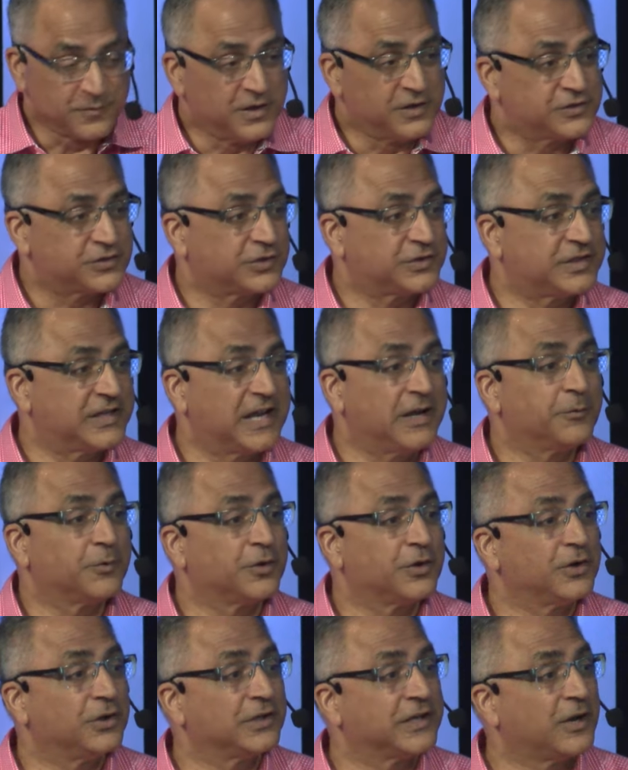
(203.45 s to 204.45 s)
So today, we're
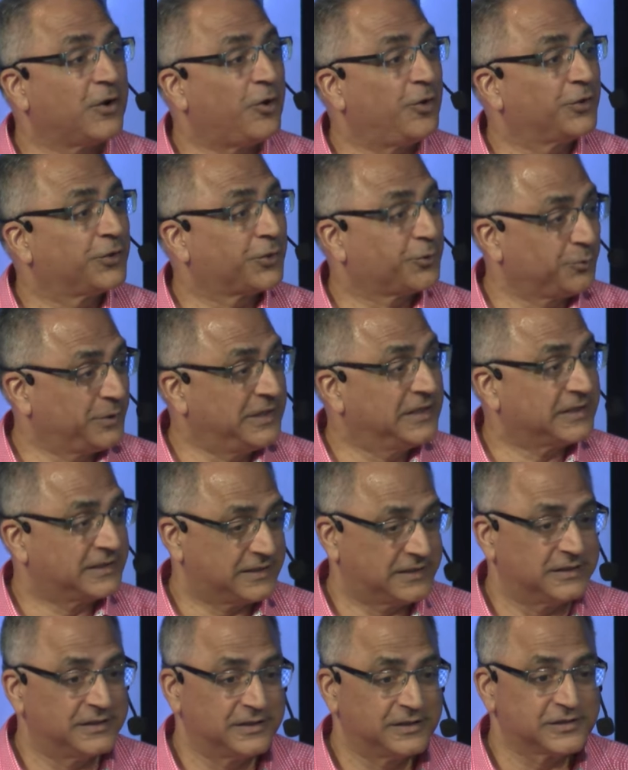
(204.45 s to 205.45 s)
going to look at all three of
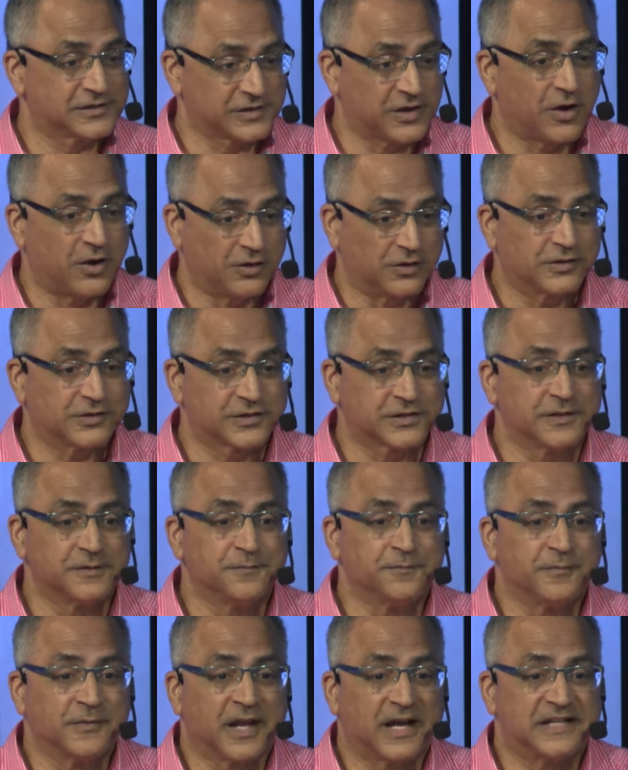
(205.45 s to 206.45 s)
the songs
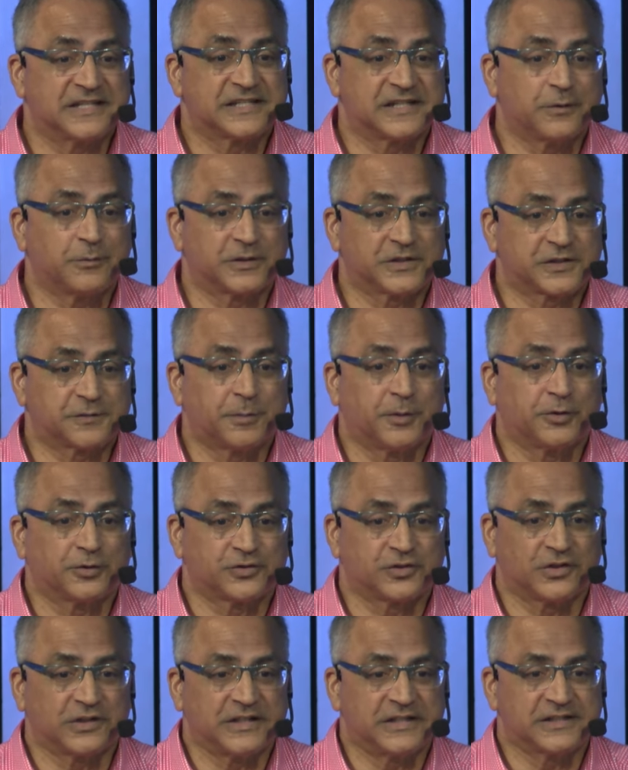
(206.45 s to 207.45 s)
and see what
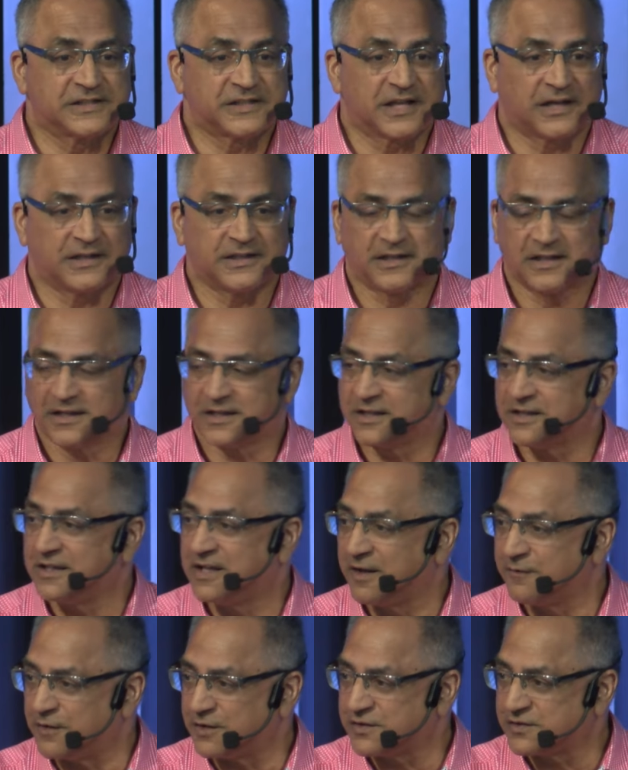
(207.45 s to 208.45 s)
spiritual insight they can
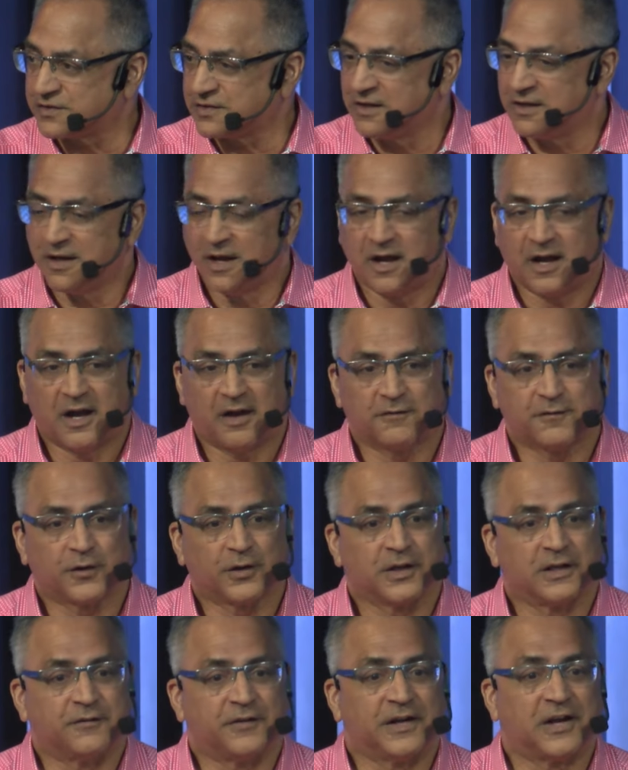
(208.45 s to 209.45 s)
give us uh, for
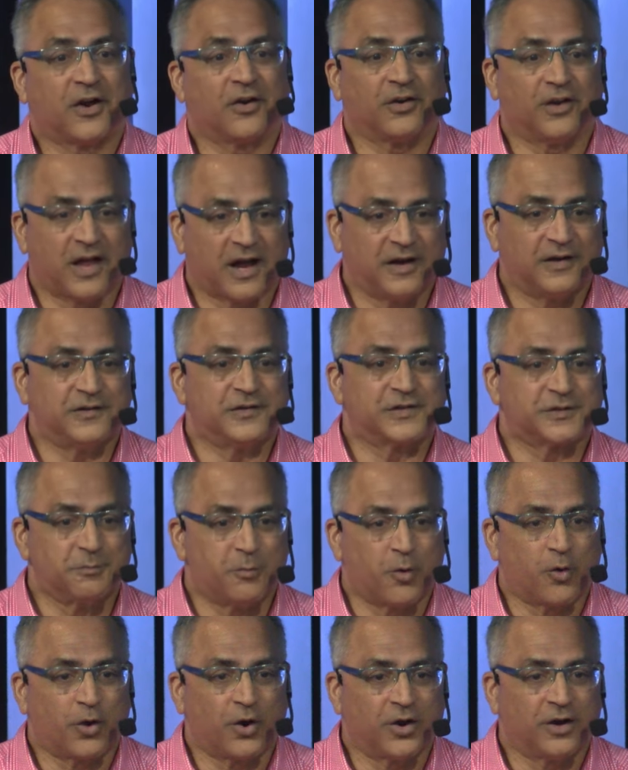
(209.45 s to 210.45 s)
living our lives
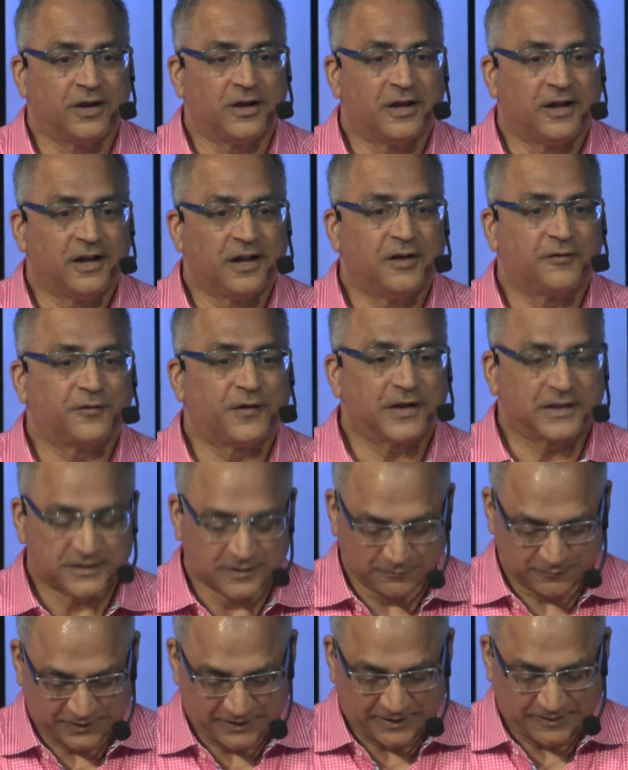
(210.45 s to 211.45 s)
more
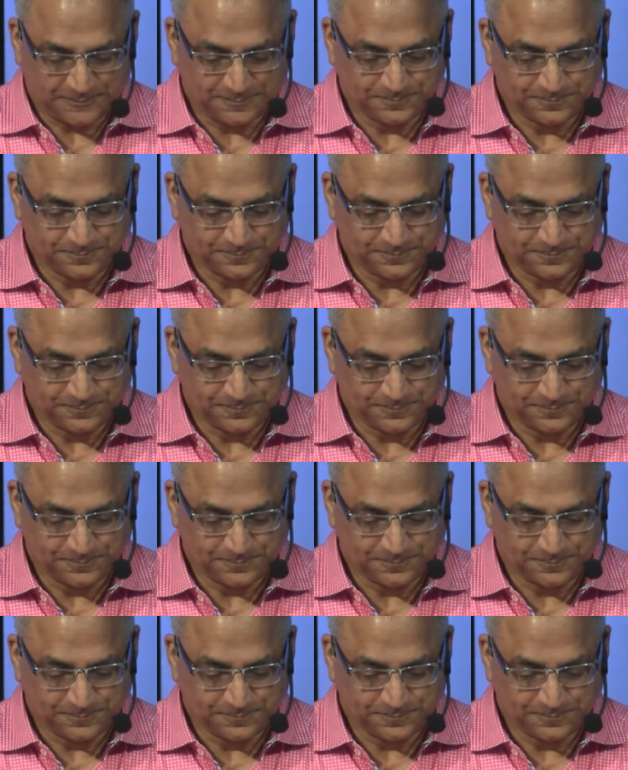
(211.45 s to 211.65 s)
effectively.